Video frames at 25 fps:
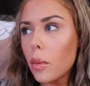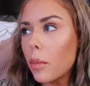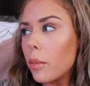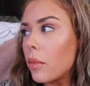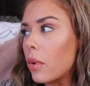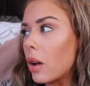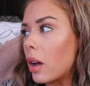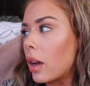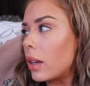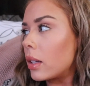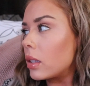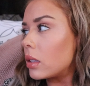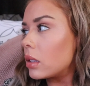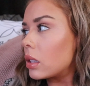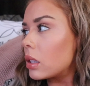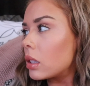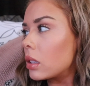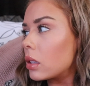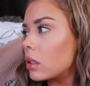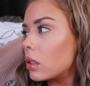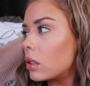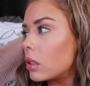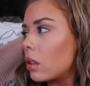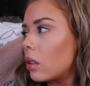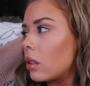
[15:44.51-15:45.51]

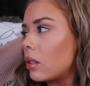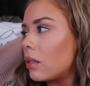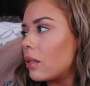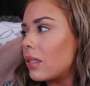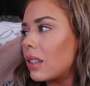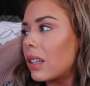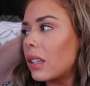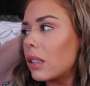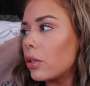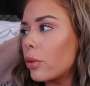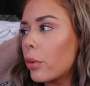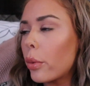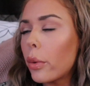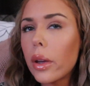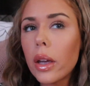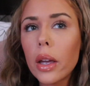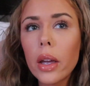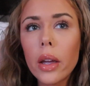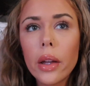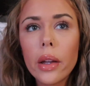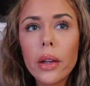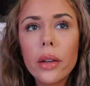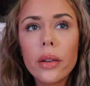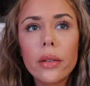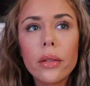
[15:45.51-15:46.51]
But that's
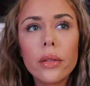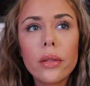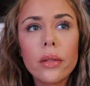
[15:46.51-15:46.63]
okay.